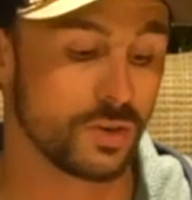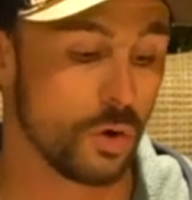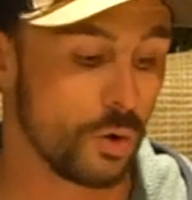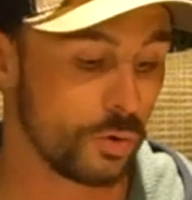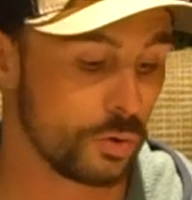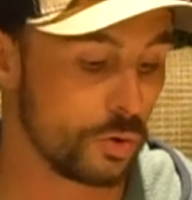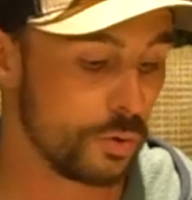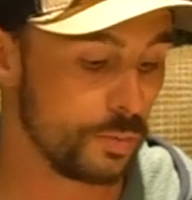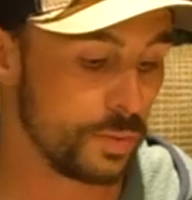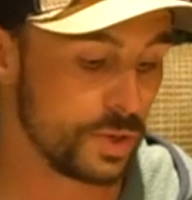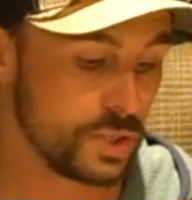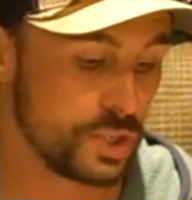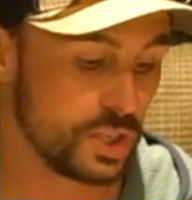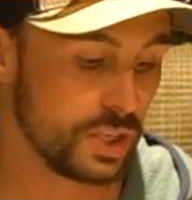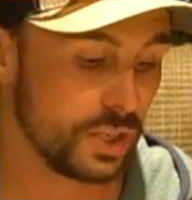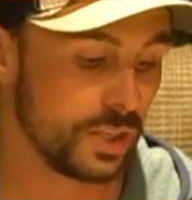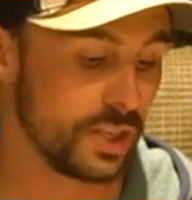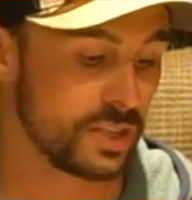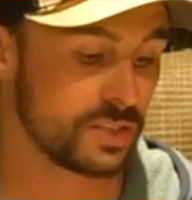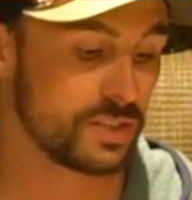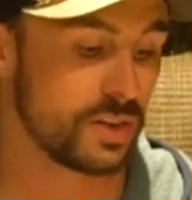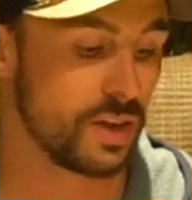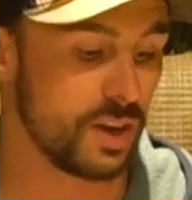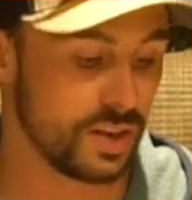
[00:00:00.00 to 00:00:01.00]
Okuma
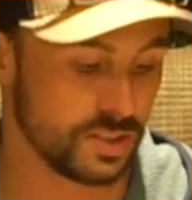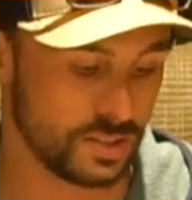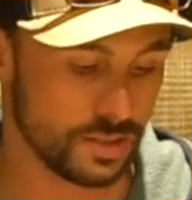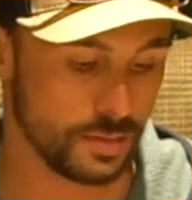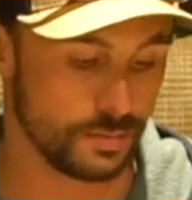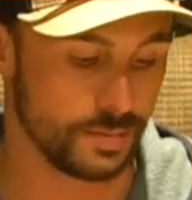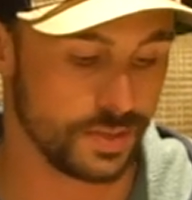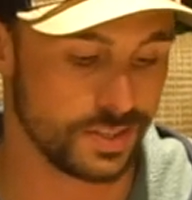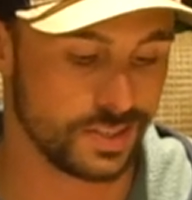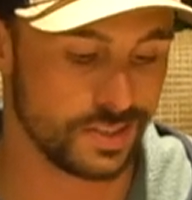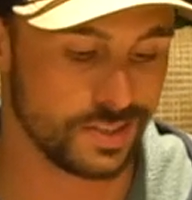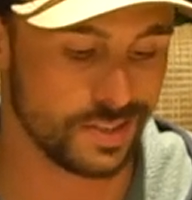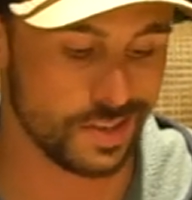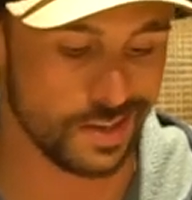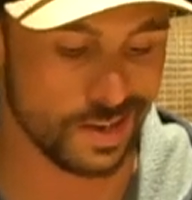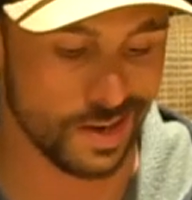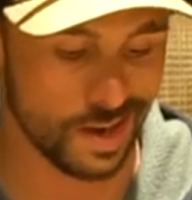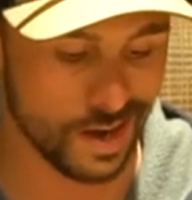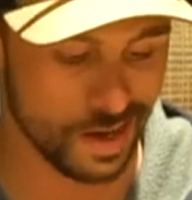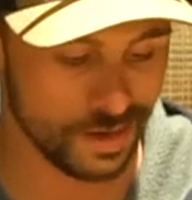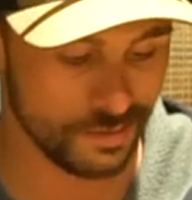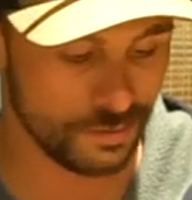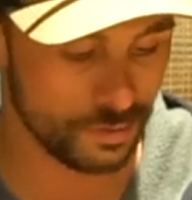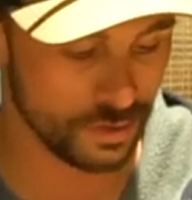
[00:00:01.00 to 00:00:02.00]
GLS Custom. This is a
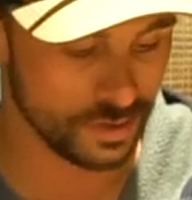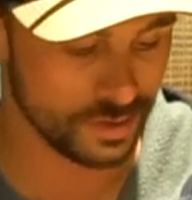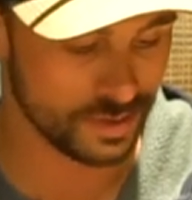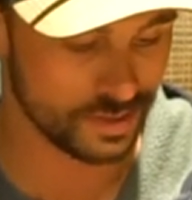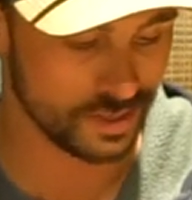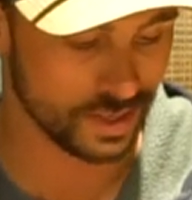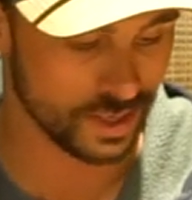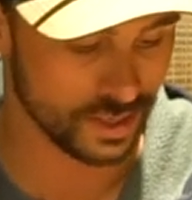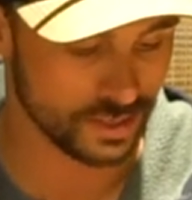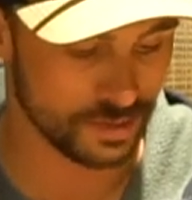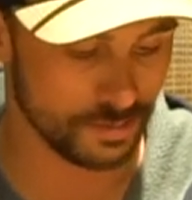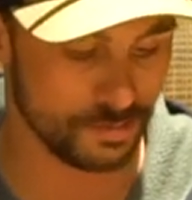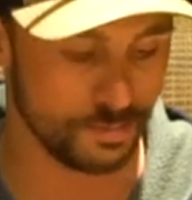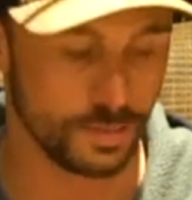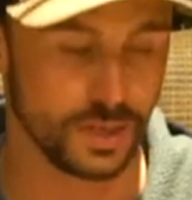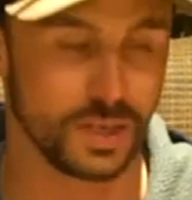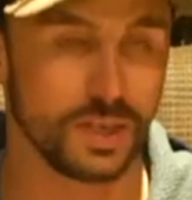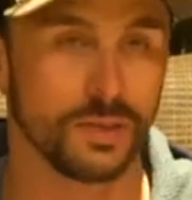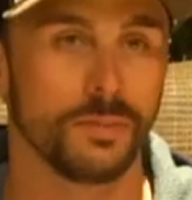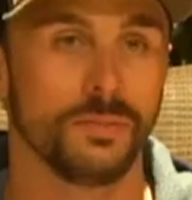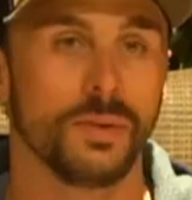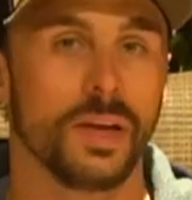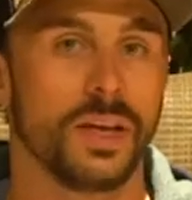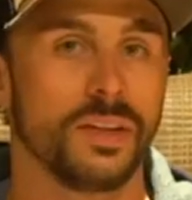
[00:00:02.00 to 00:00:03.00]
9'6"
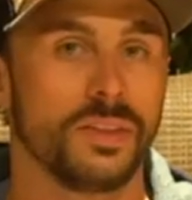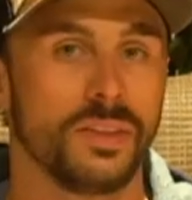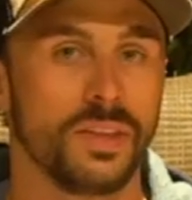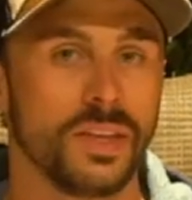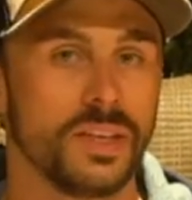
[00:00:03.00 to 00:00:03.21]
medium light.